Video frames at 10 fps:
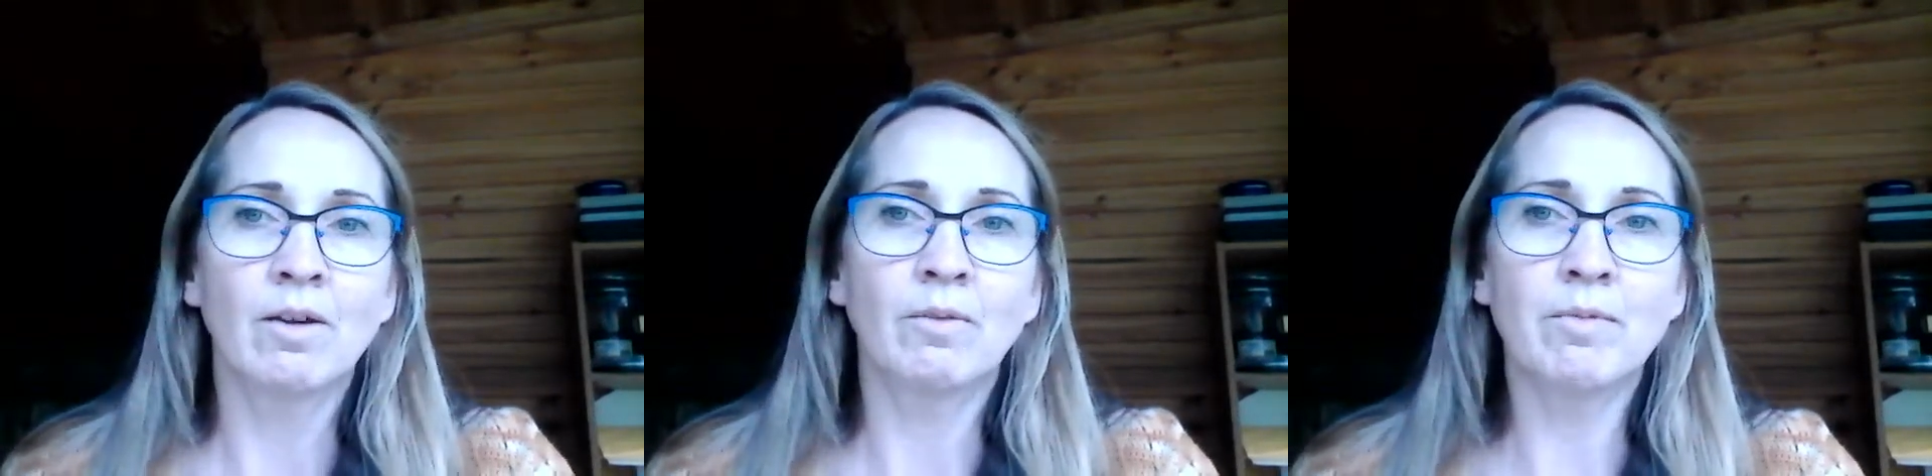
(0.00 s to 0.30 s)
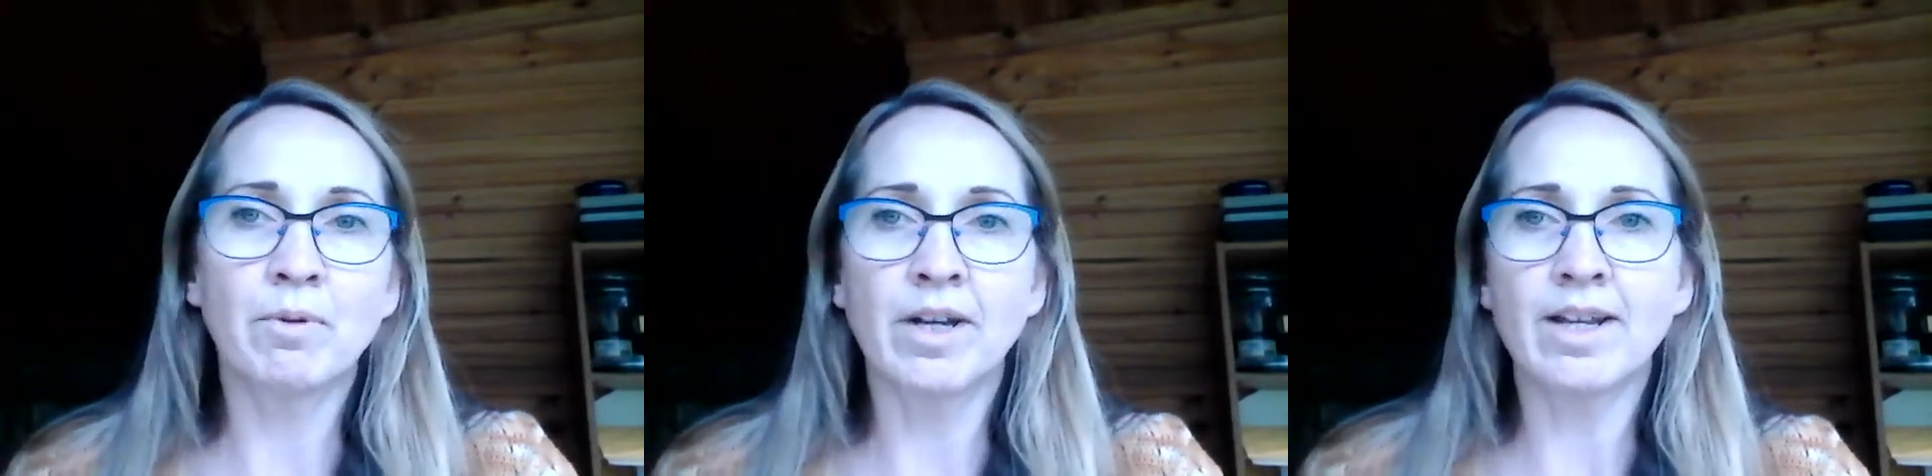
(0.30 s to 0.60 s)
We
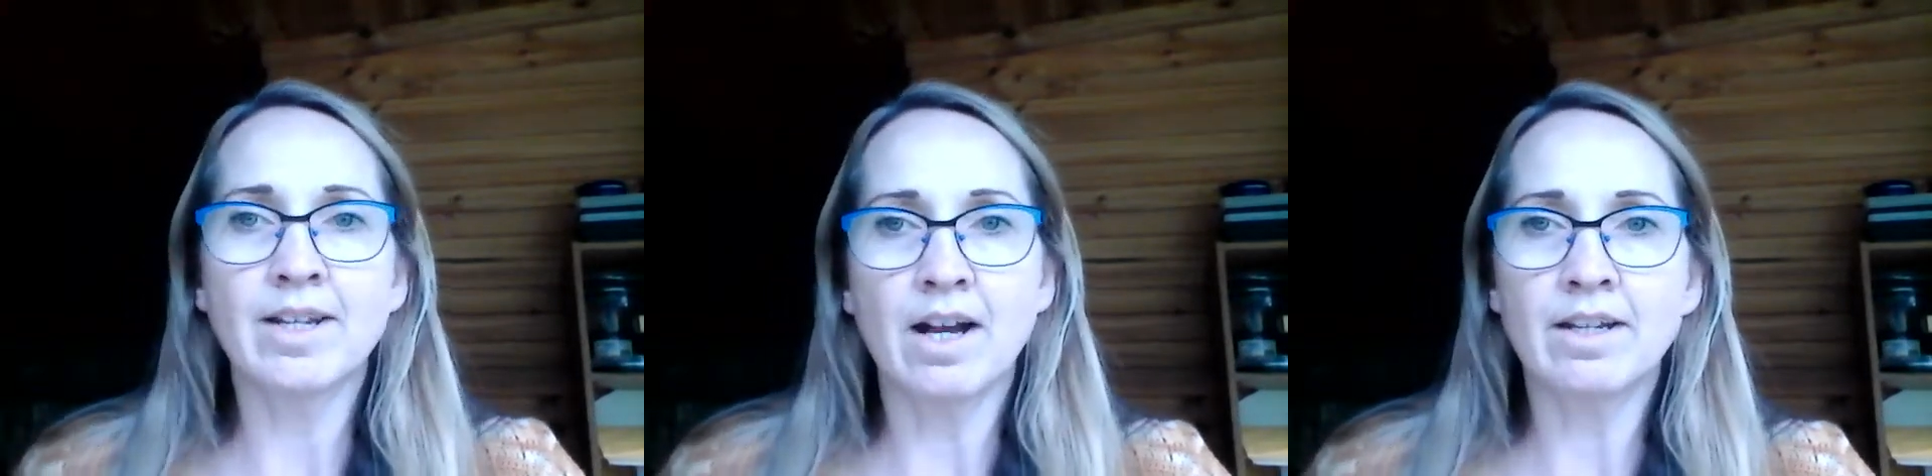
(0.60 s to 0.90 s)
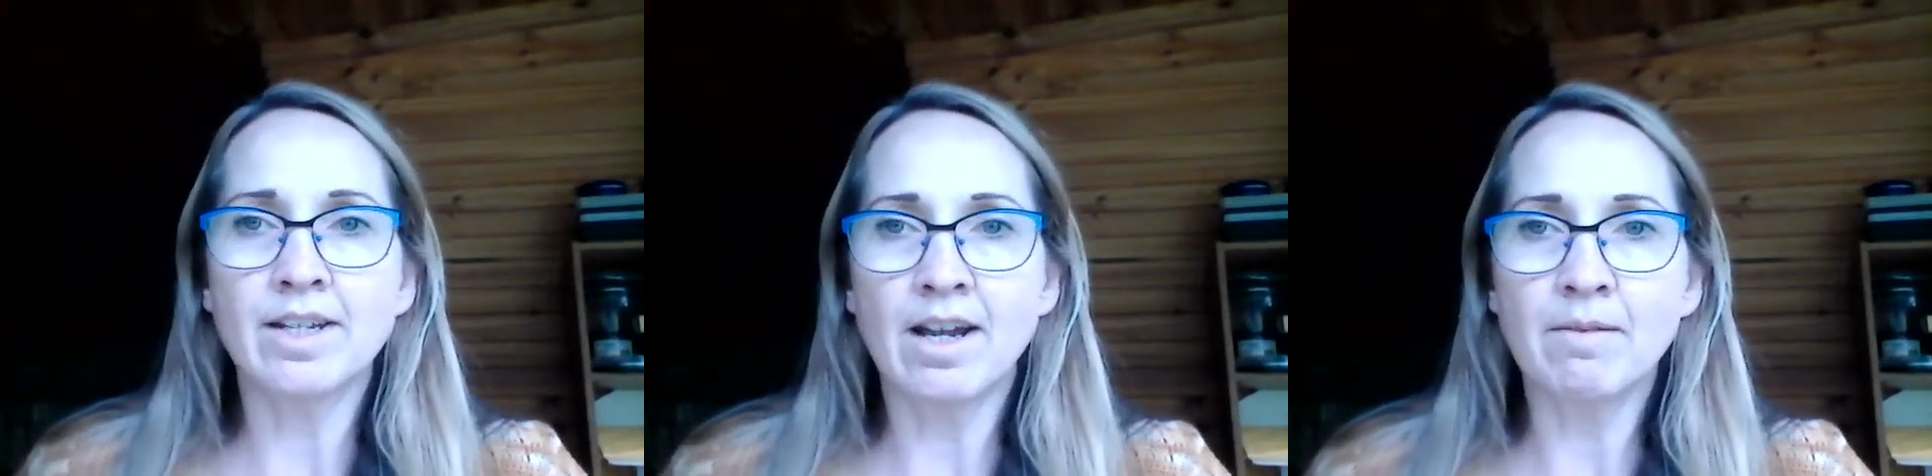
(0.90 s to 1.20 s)
put our
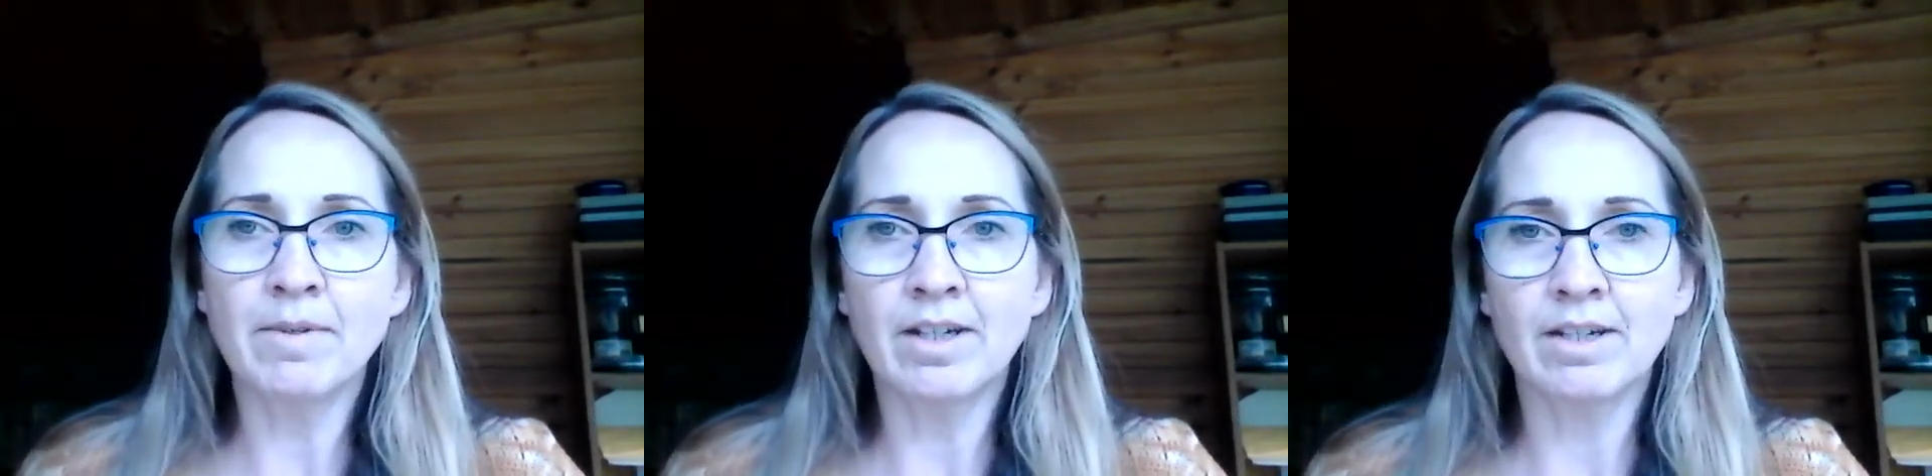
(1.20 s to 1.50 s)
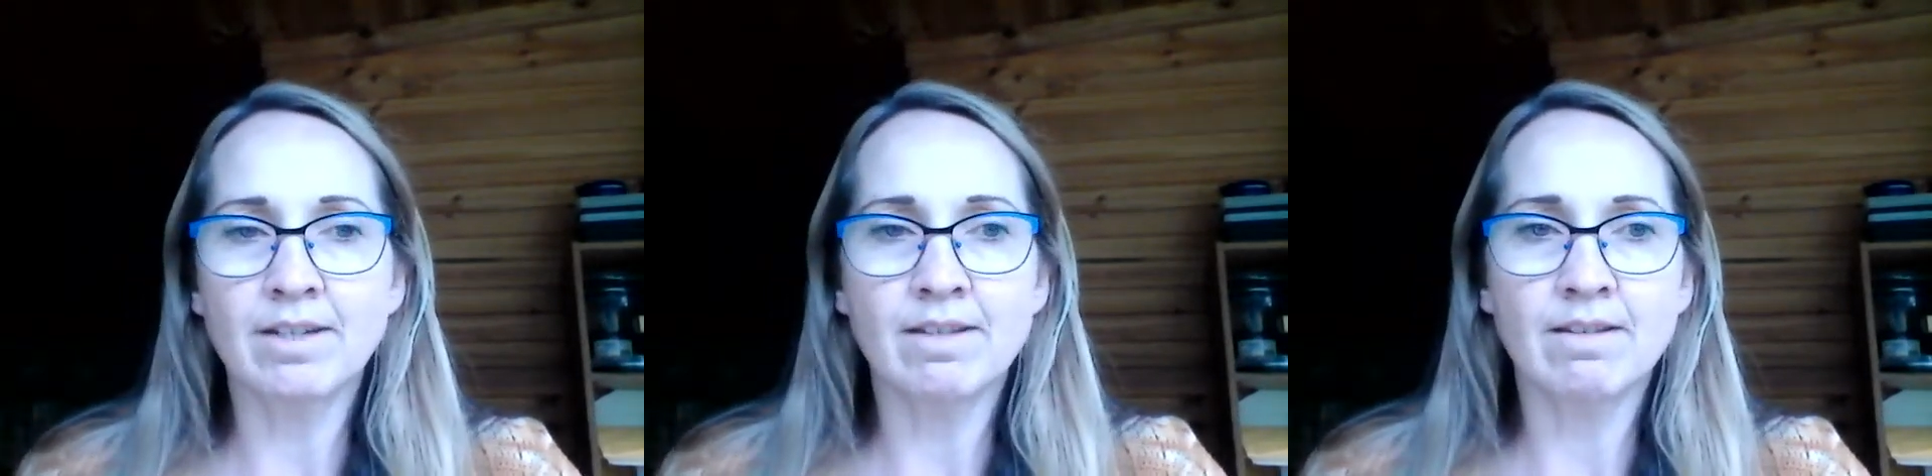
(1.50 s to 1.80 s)
data down
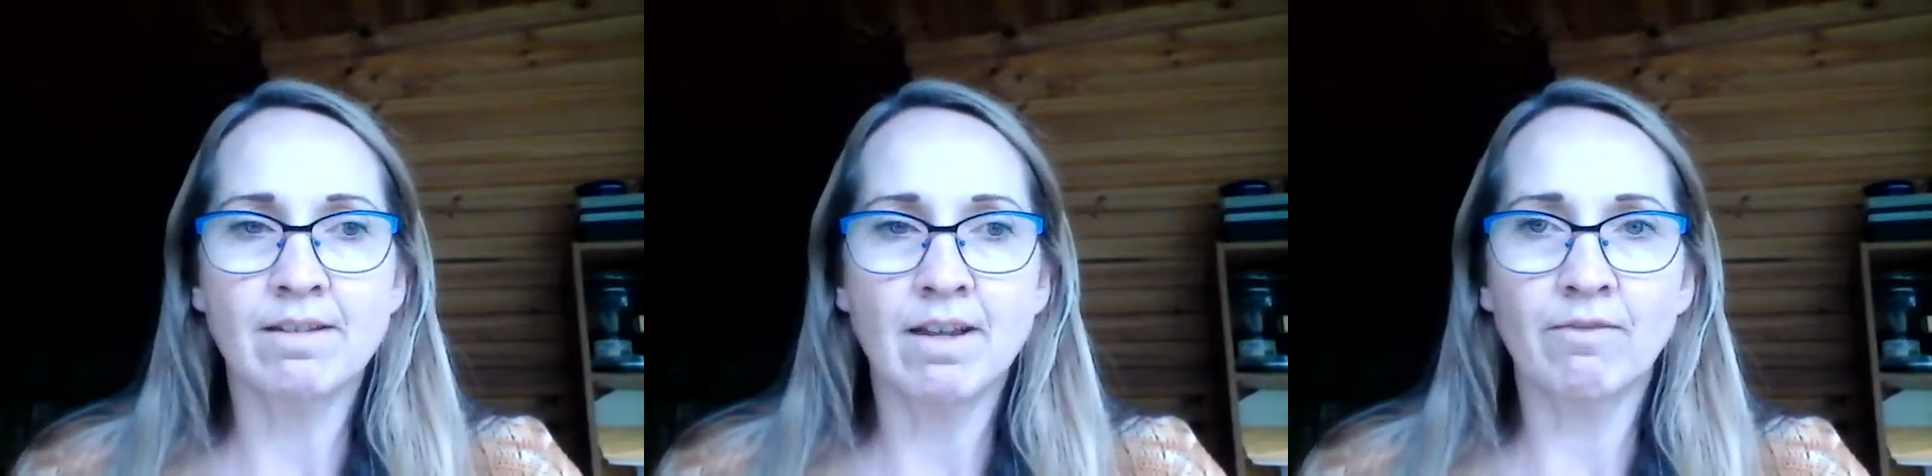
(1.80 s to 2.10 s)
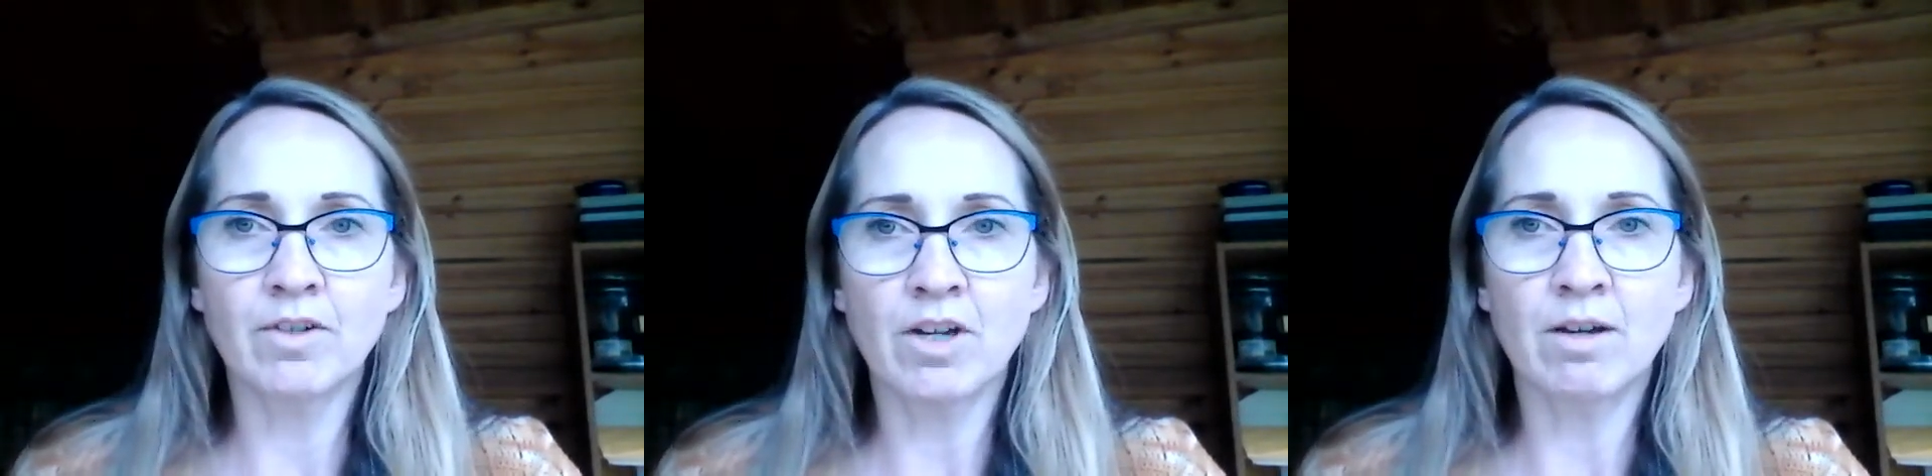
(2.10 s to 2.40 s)
because
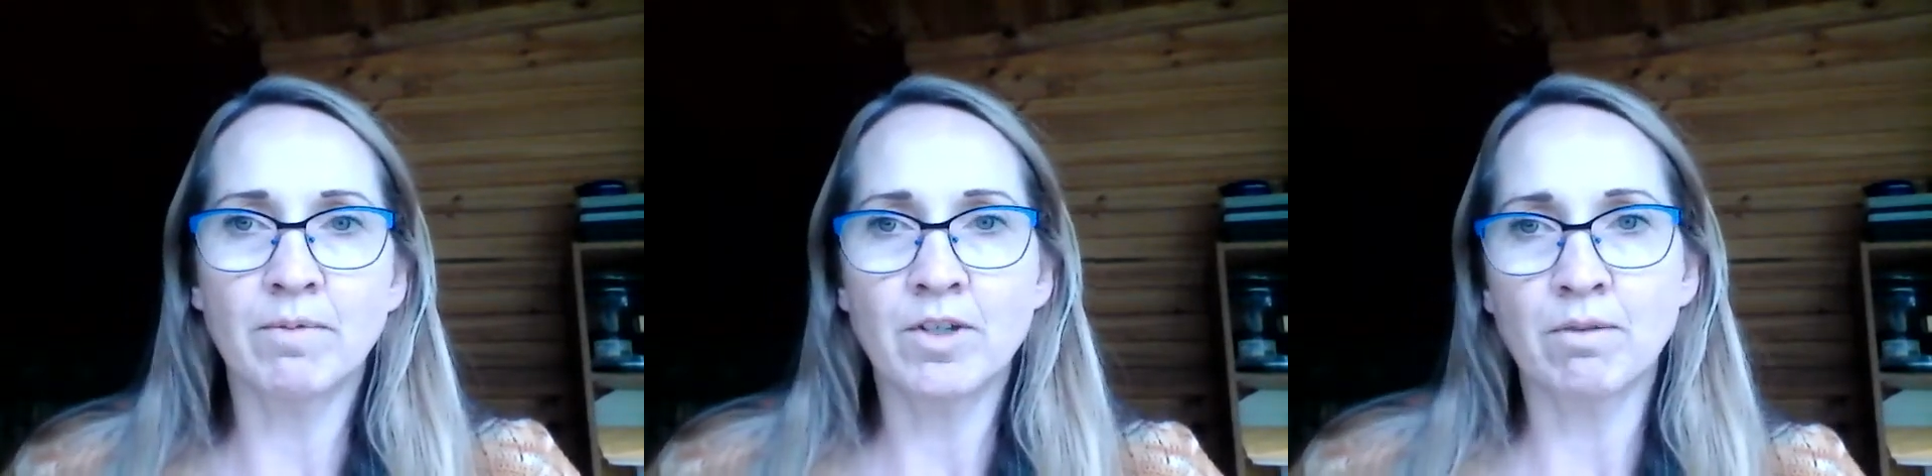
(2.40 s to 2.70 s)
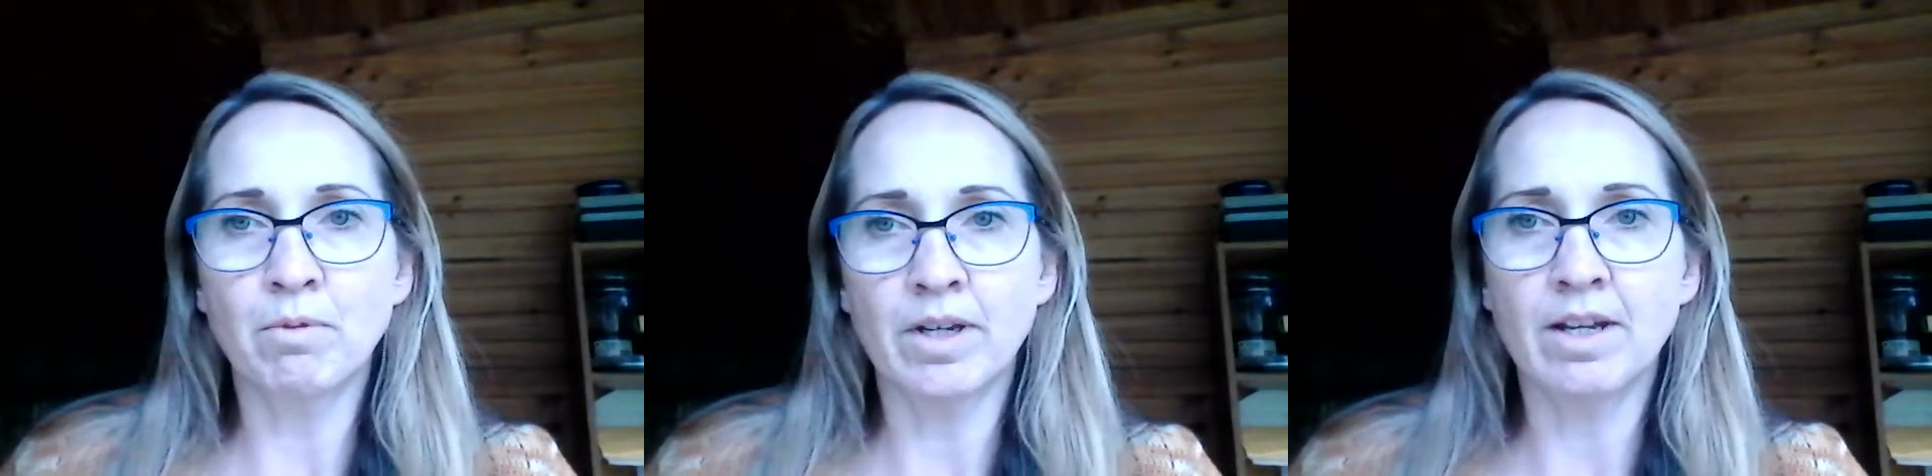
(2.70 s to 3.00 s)
every time we
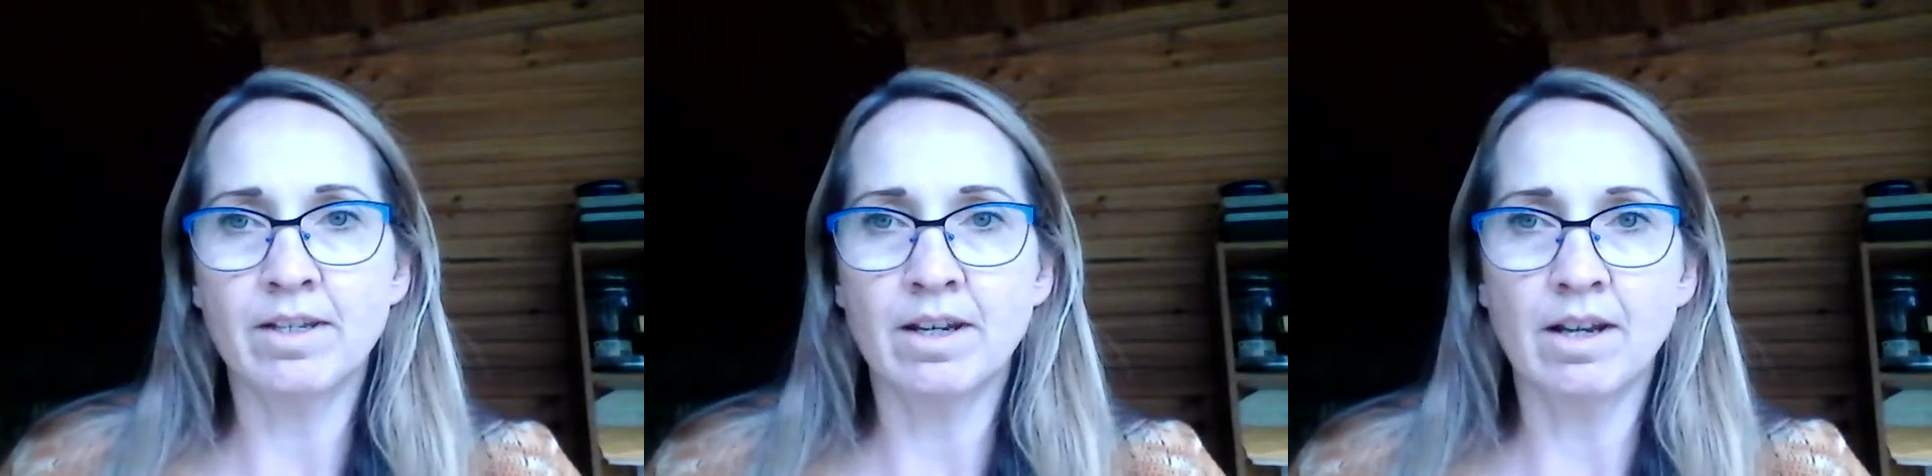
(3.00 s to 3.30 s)
don't put our